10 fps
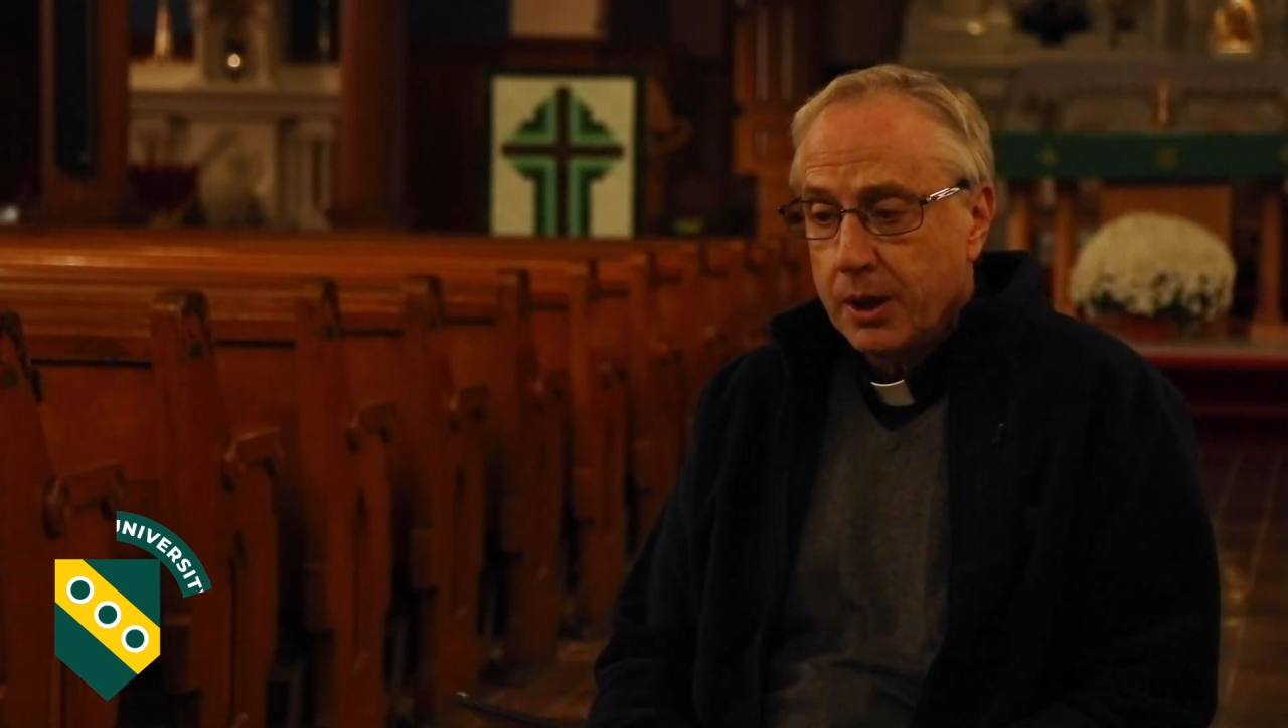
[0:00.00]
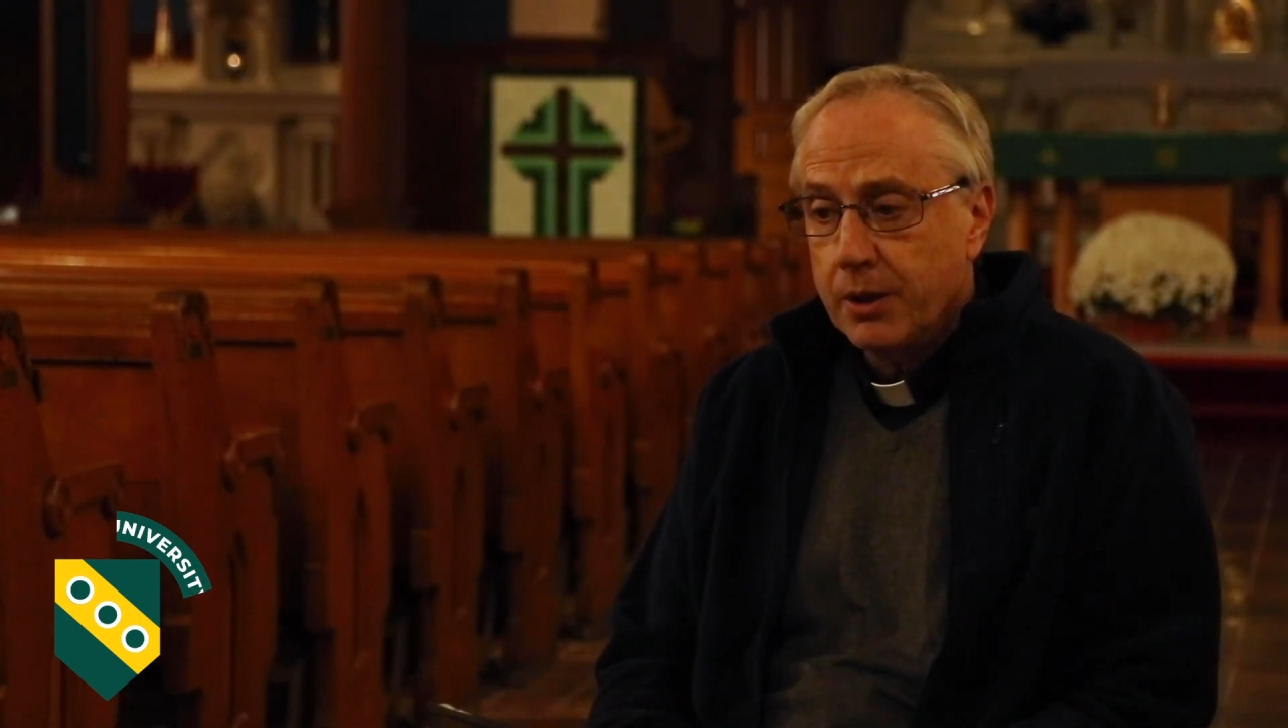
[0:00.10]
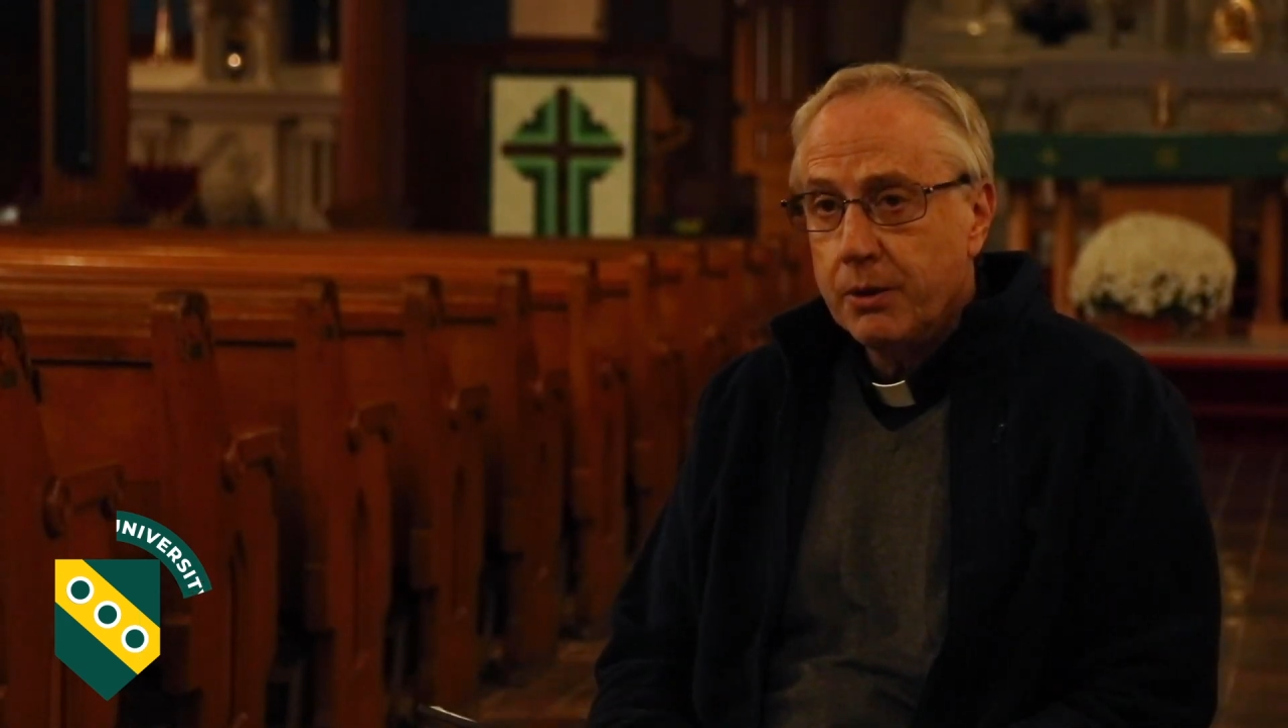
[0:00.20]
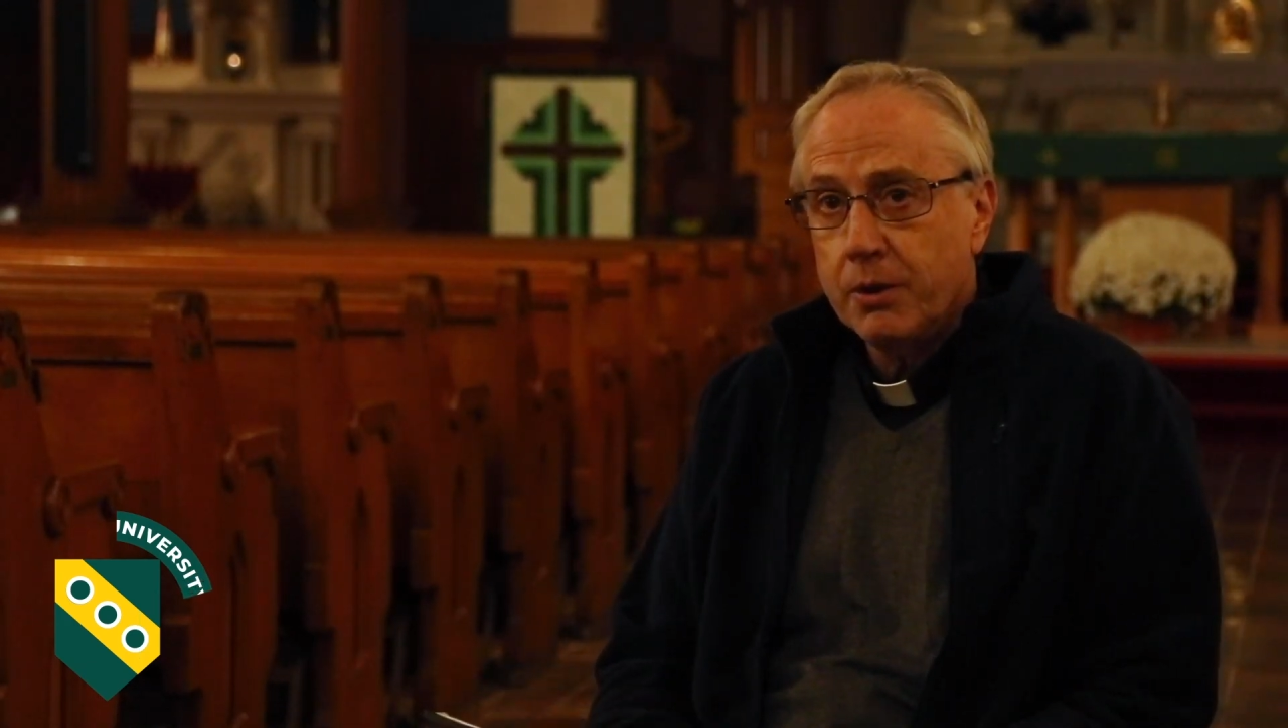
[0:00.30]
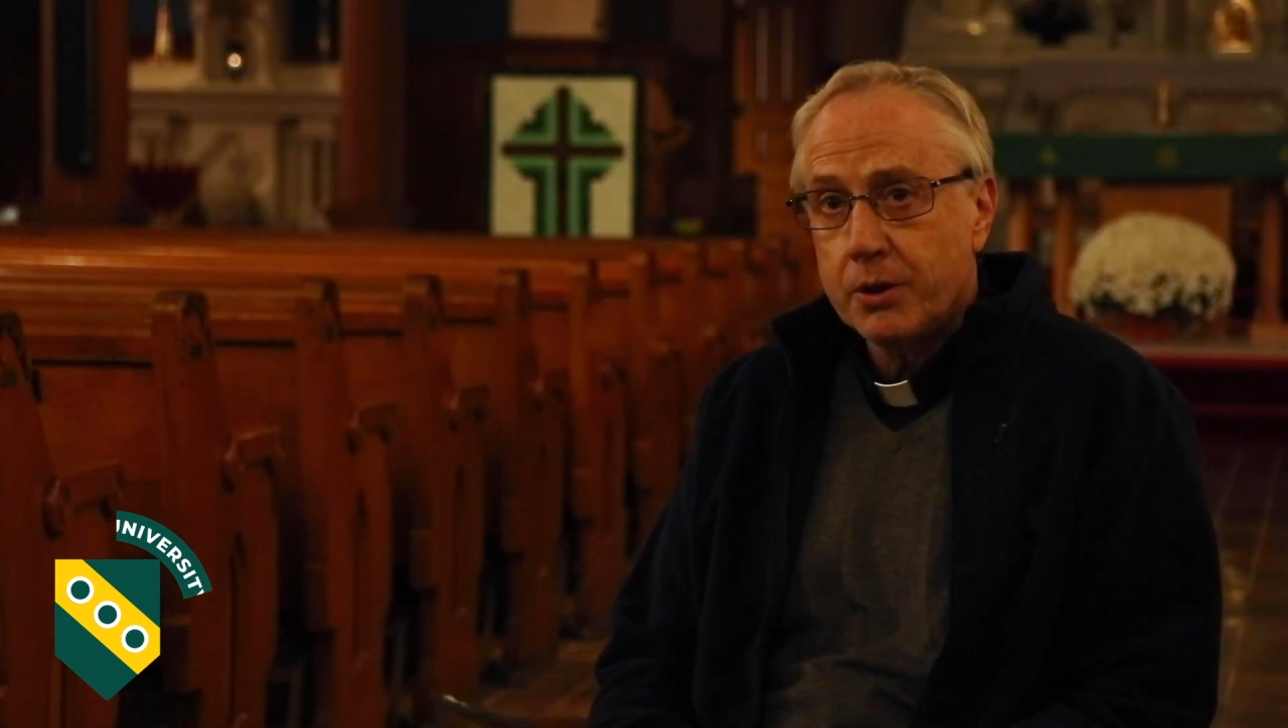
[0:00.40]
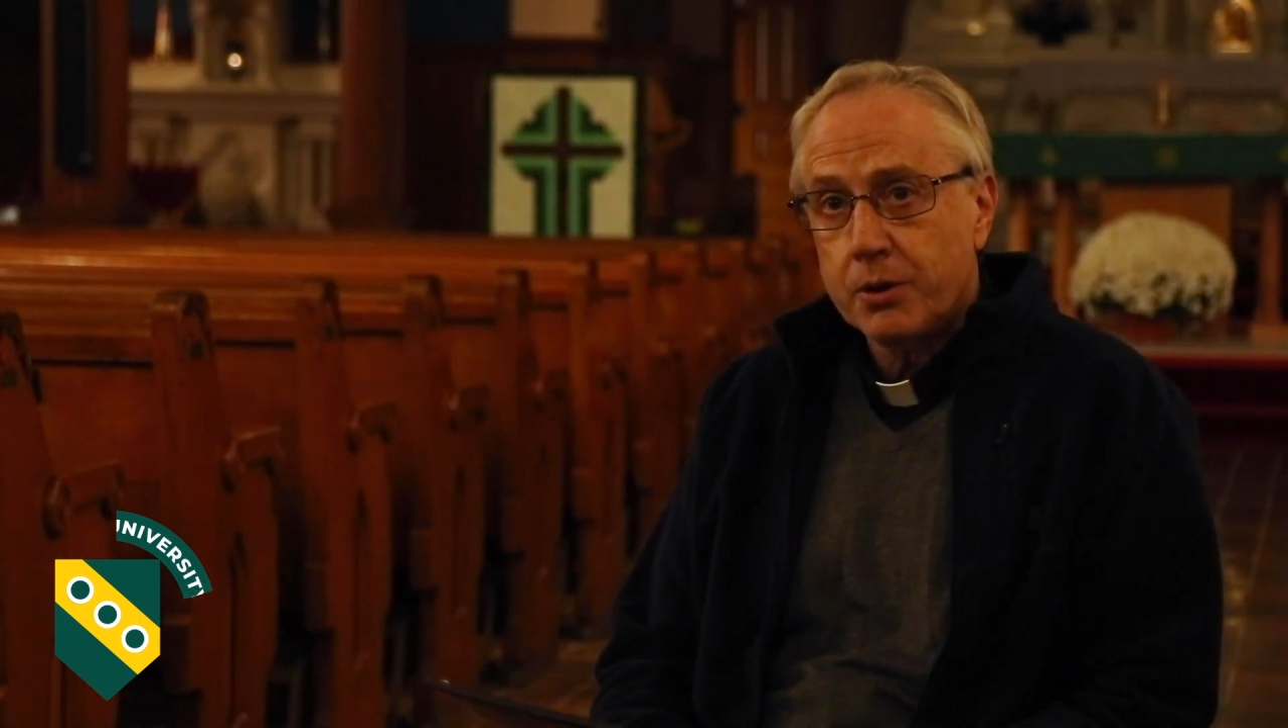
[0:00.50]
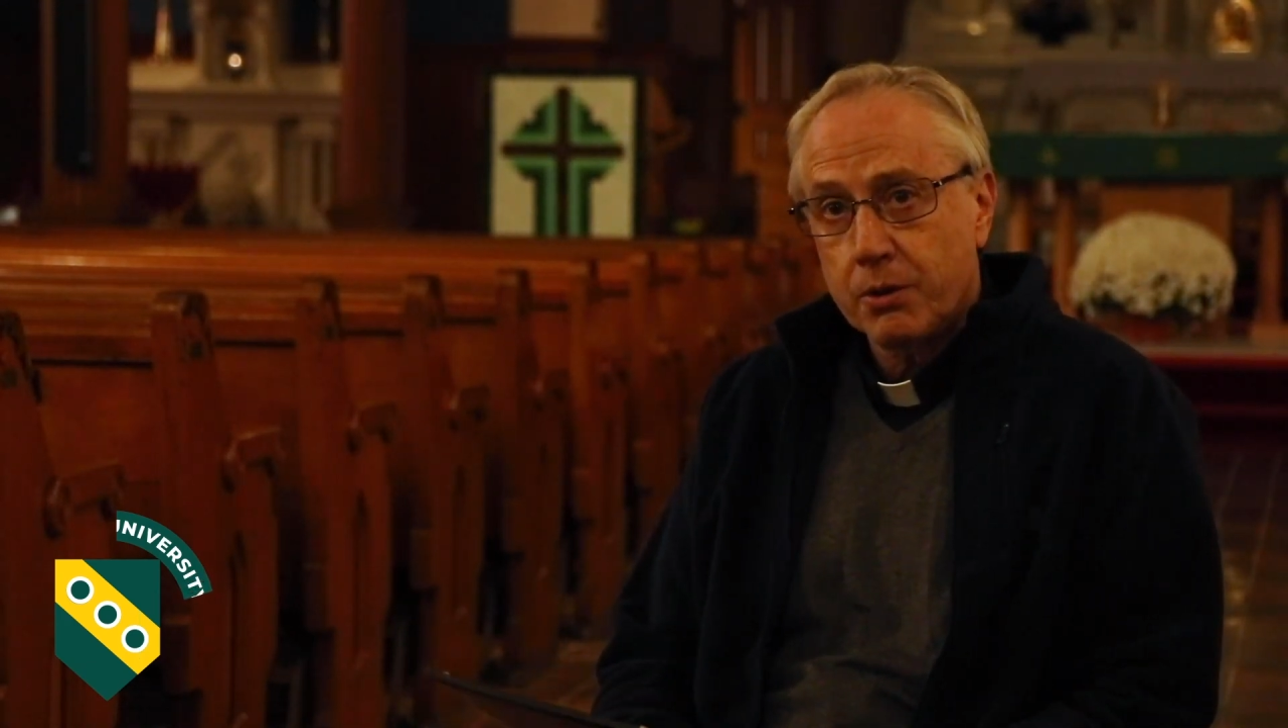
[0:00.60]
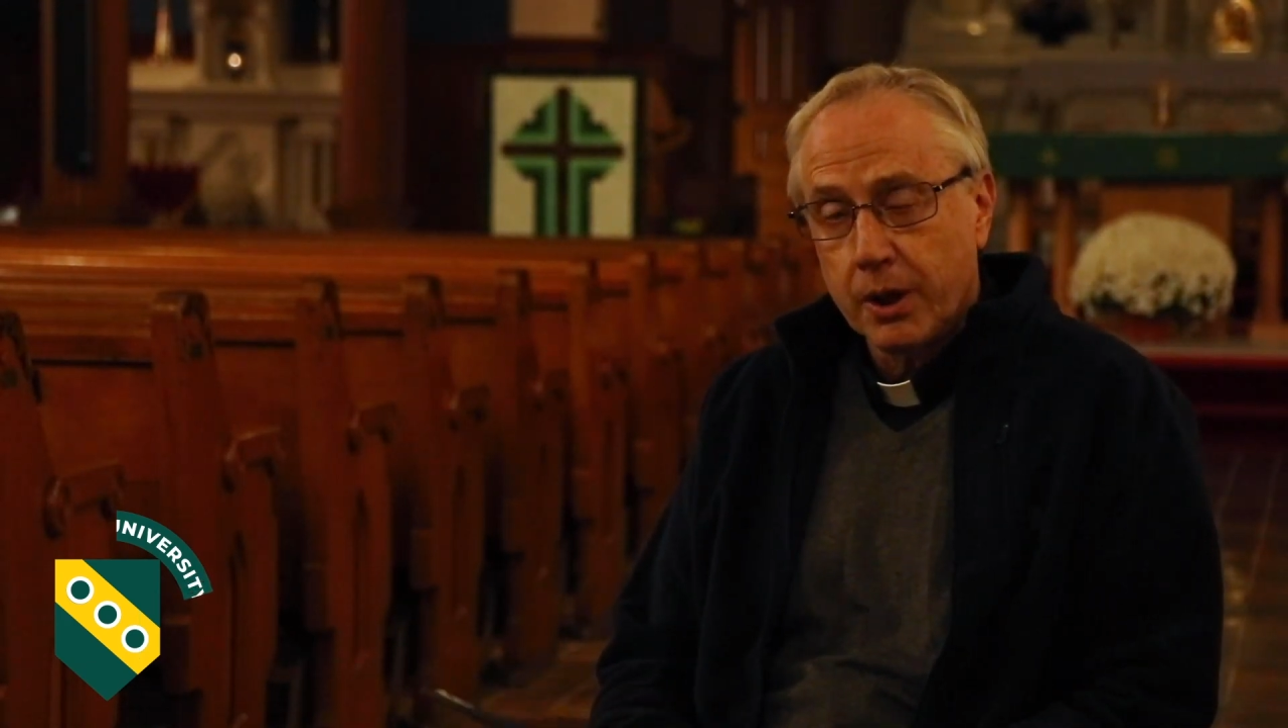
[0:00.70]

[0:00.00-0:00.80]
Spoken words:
In this